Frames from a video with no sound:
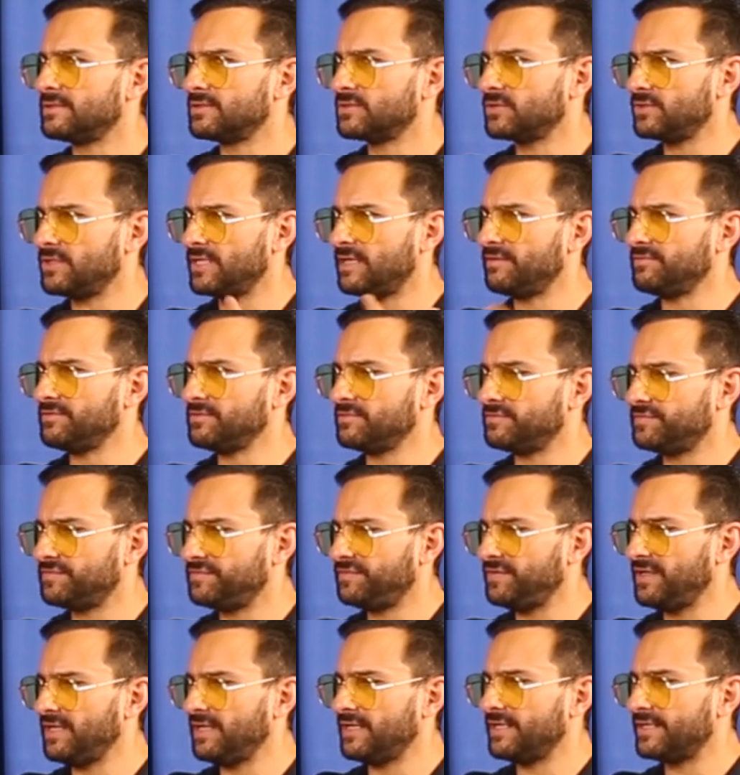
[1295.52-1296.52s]
So you have to
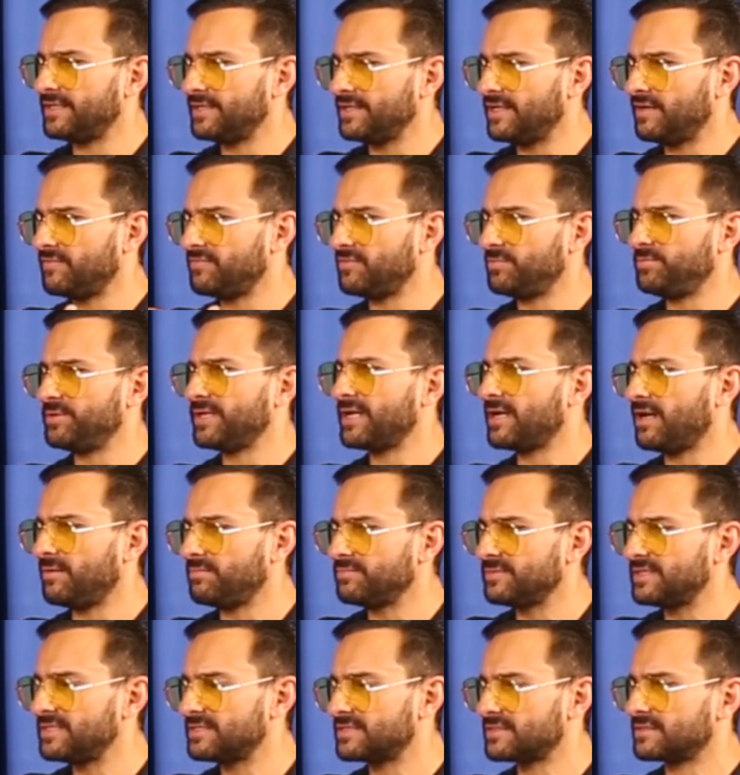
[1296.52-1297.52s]
feel it and you have to
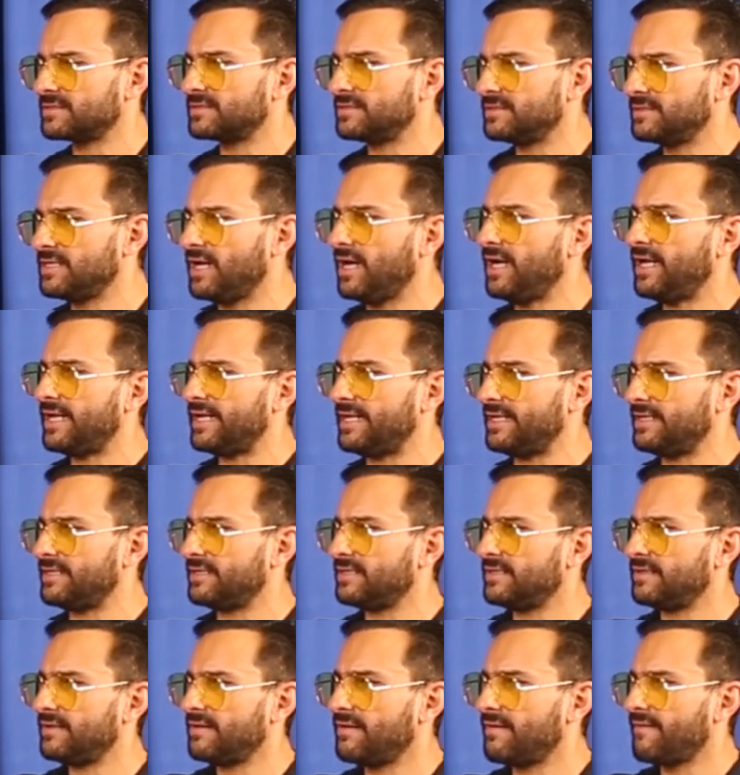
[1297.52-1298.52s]
become this
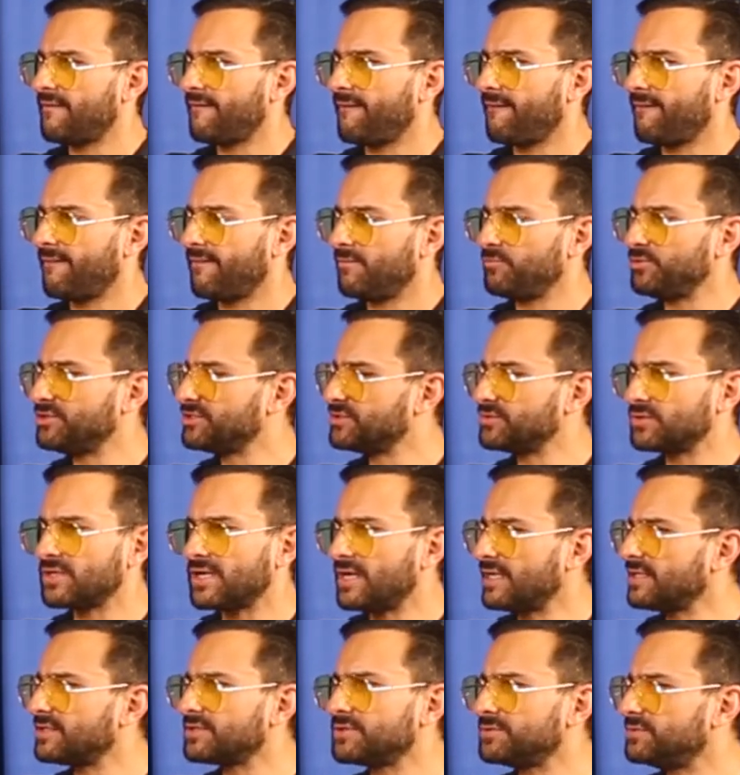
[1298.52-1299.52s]
guy, which you
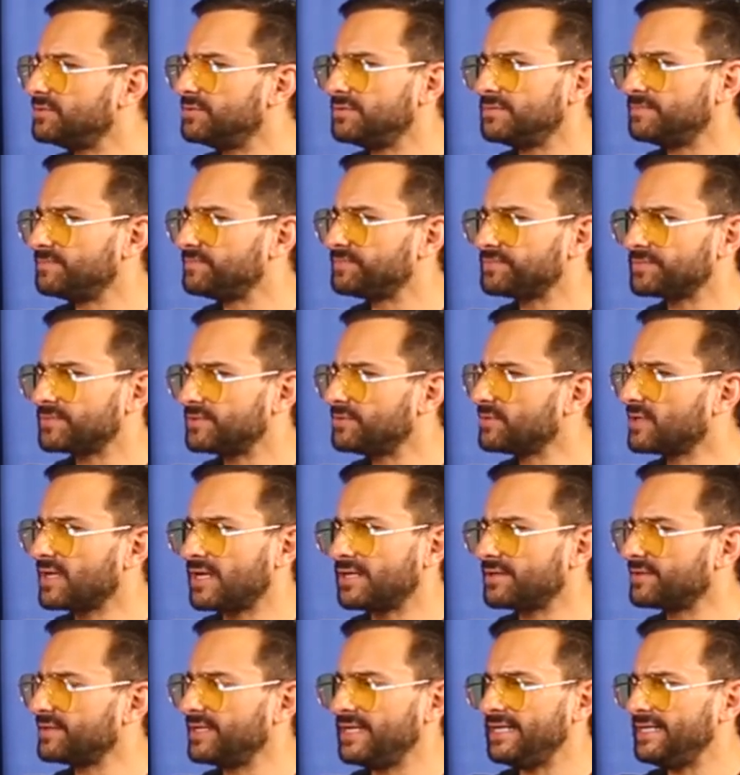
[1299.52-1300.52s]
can't do. You
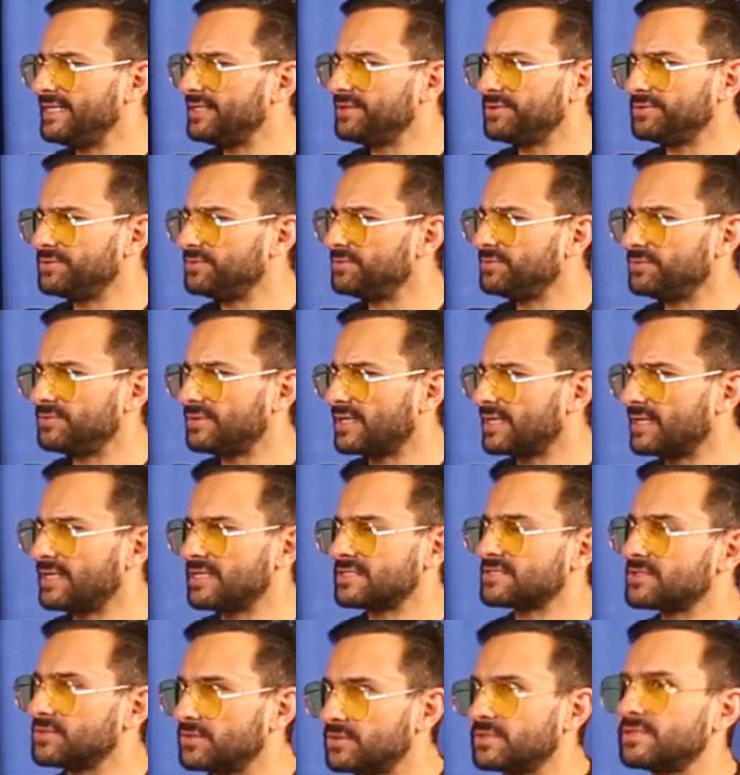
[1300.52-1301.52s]
can't really do
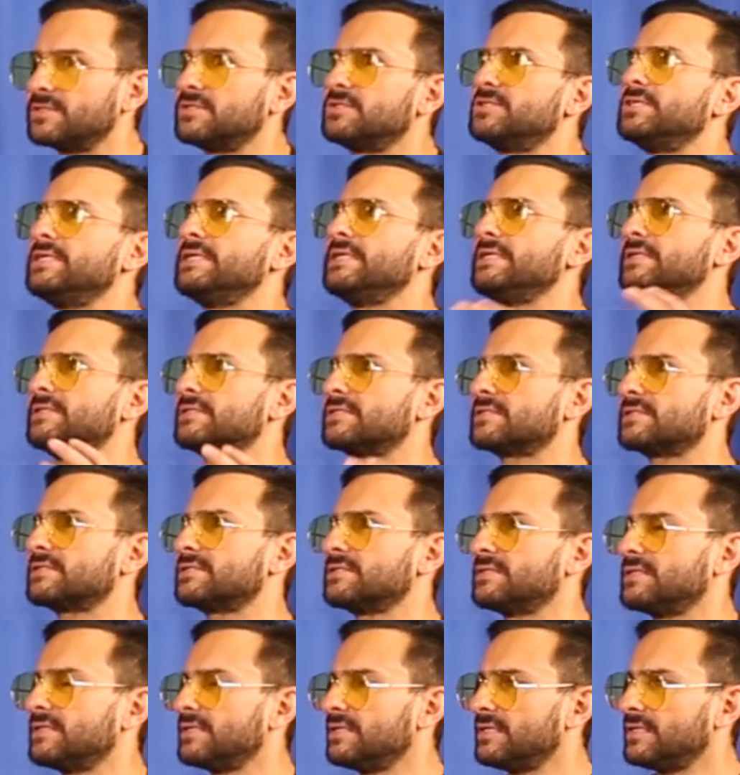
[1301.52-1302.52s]
unless you're a
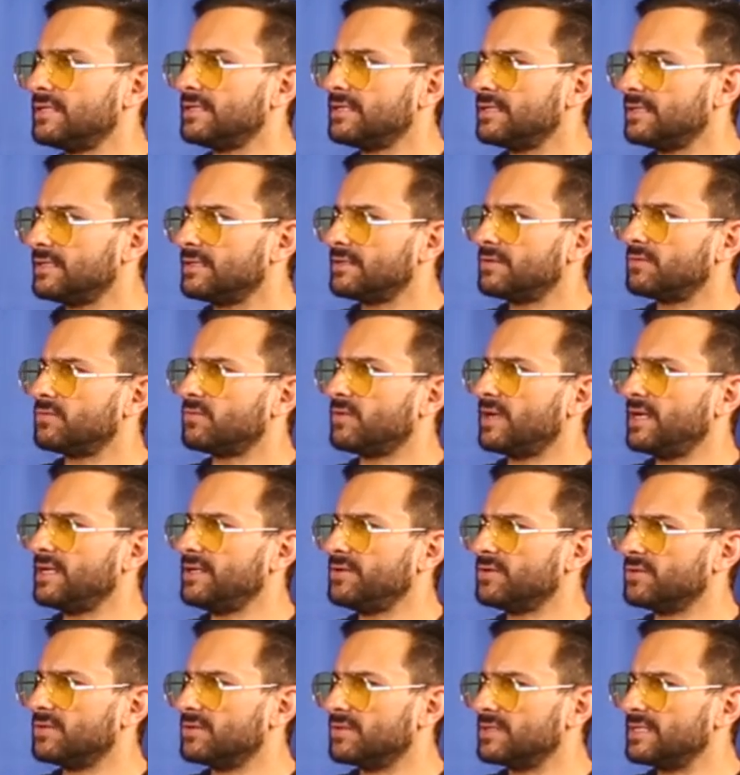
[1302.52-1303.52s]
genius
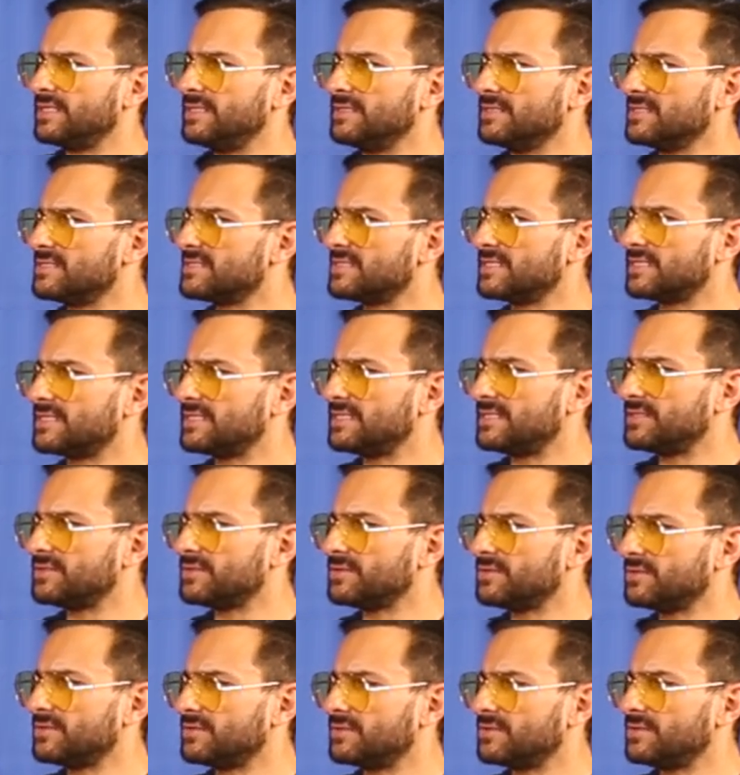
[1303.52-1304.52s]
while you're in the city,
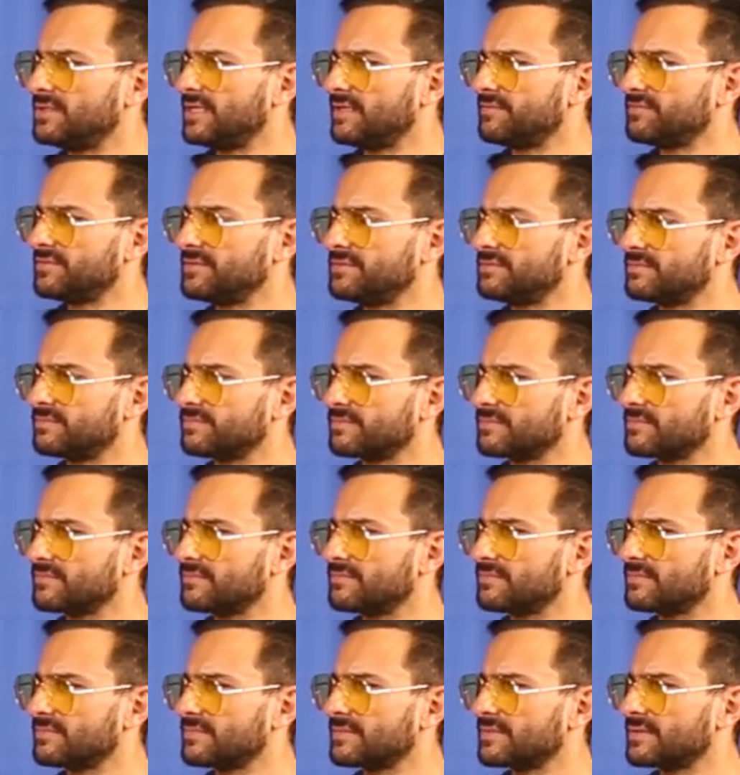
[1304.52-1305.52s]
you know. You have to
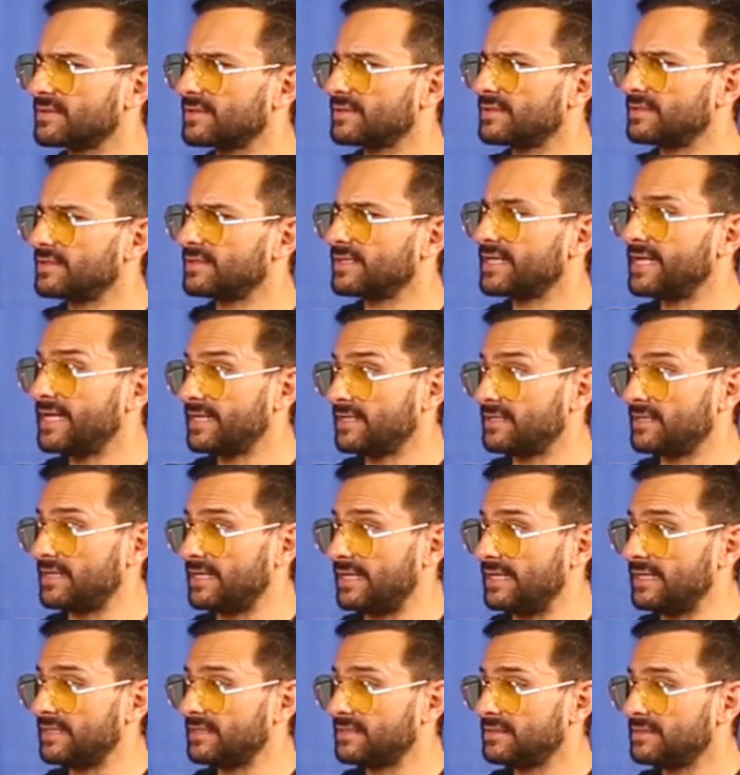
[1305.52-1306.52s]
get
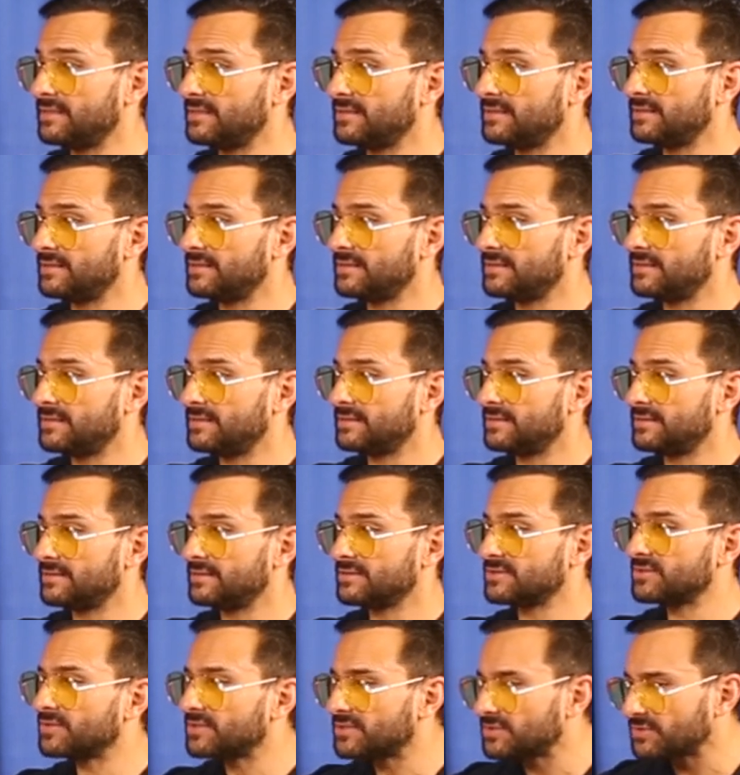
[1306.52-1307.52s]
there.
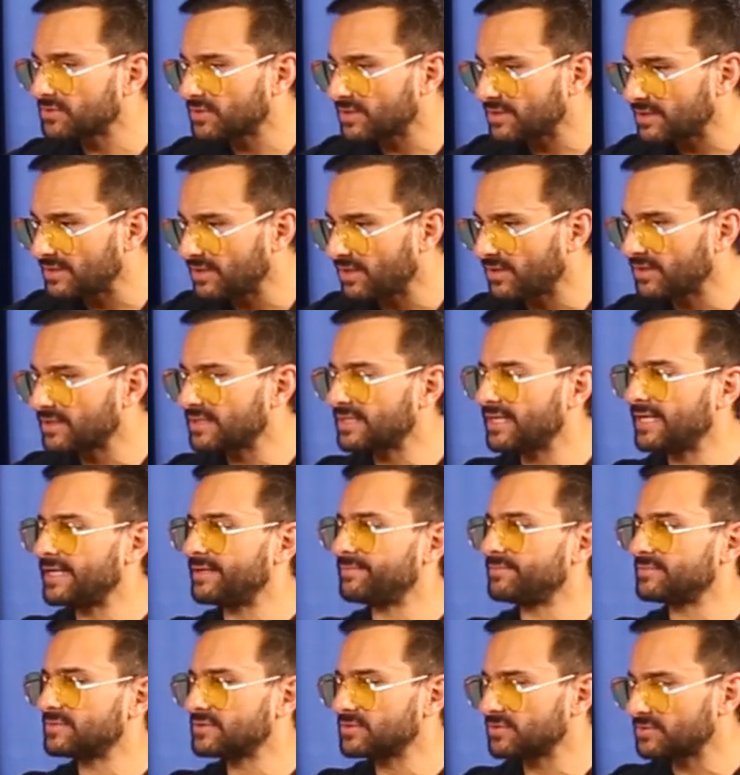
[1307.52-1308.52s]
So it took a long
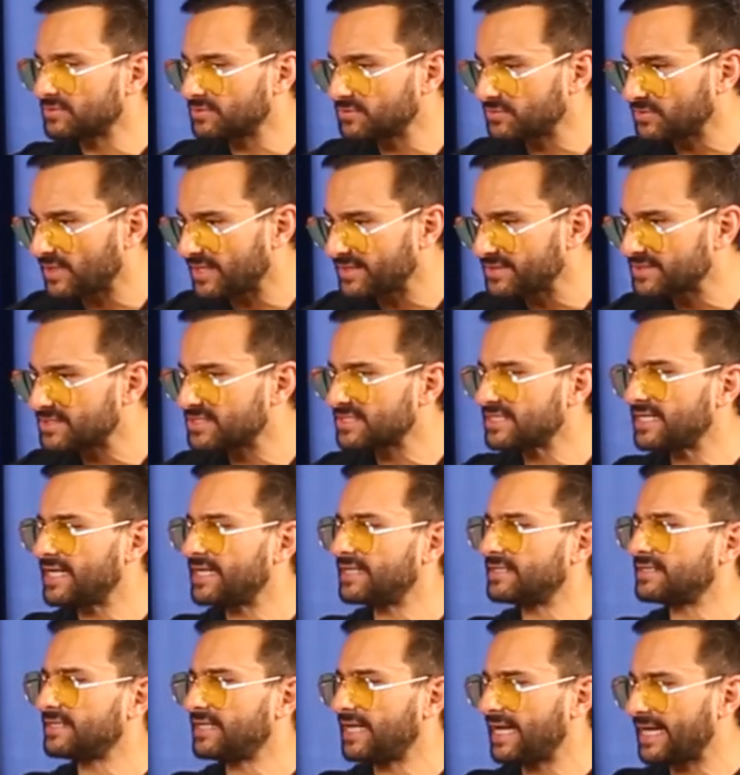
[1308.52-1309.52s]
time. So to
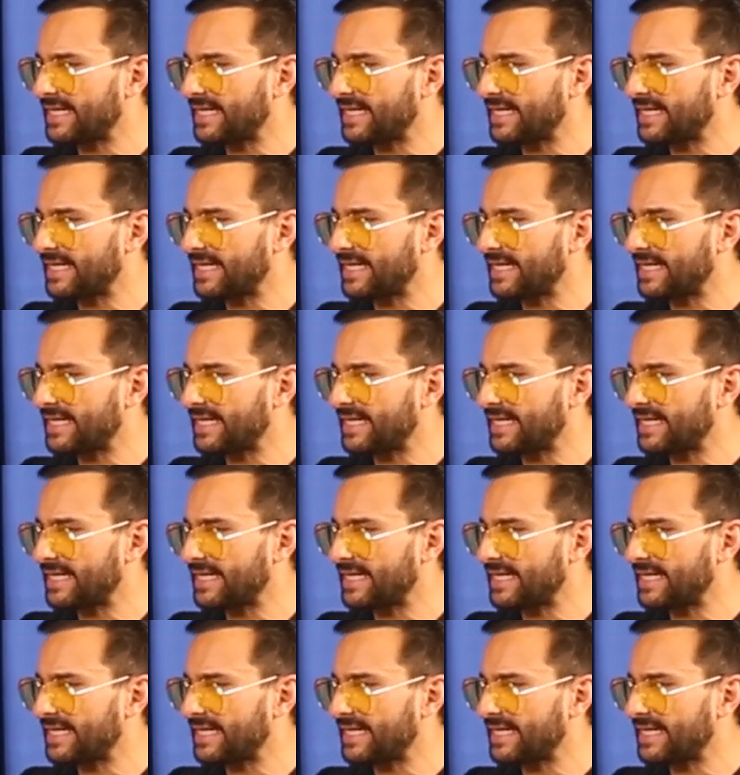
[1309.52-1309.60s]
understand